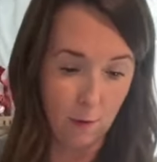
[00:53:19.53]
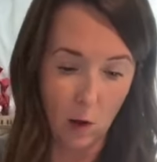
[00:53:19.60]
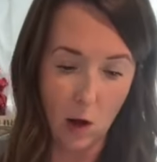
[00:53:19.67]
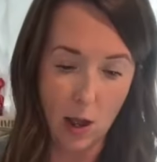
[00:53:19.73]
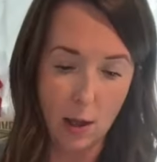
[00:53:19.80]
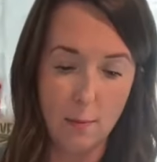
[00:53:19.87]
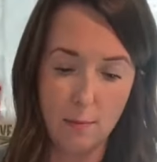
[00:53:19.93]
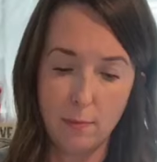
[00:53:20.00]

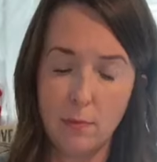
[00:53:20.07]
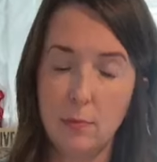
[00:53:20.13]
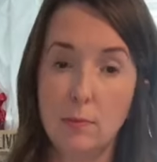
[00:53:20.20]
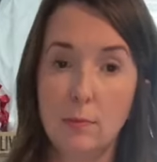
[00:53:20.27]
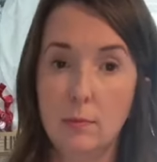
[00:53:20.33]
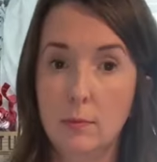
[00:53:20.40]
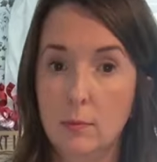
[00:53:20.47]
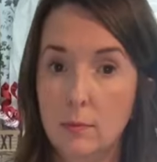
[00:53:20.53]
from,
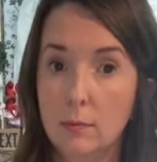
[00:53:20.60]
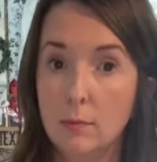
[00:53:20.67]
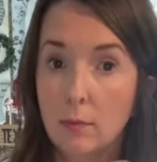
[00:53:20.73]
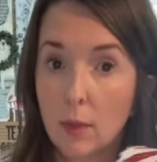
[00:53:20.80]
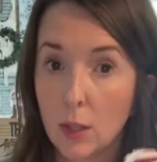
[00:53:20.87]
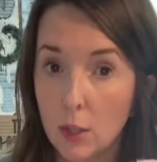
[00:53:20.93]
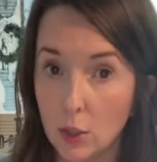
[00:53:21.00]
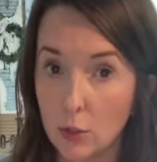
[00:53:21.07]

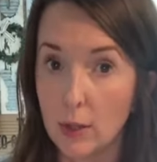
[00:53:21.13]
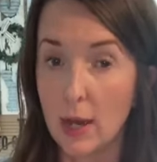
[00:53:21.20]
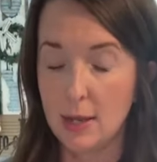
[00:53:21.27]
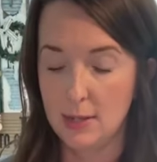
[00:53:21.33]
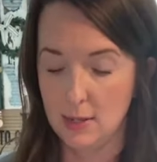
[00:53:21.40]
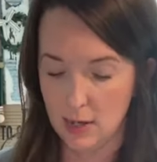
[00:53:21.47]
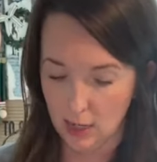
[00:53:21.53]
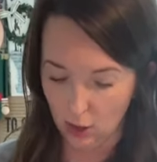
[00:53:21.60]
you
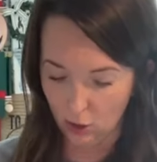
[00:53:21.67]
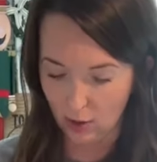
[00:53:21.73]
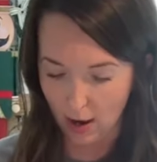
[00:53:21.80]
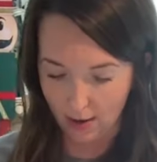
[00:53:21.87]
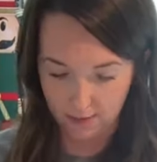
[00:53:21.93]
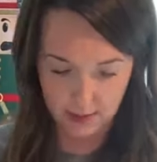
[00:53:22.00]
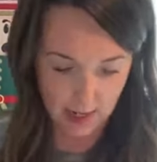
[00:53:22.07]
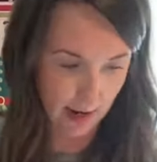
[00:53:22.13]
guessed it,
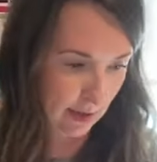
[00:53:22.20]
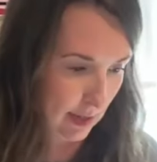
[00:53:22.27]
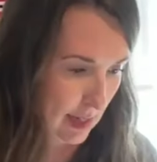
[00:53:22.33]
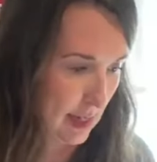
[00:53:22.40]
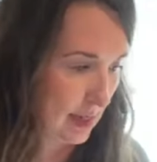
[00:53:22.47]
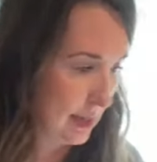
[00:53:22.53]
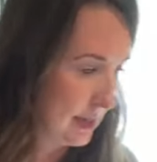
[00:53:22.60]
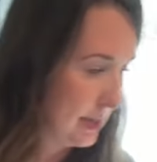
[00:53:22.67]
Craft
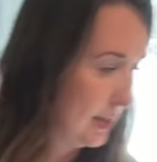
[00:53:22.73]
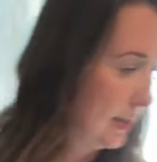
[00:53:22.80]
Outlet.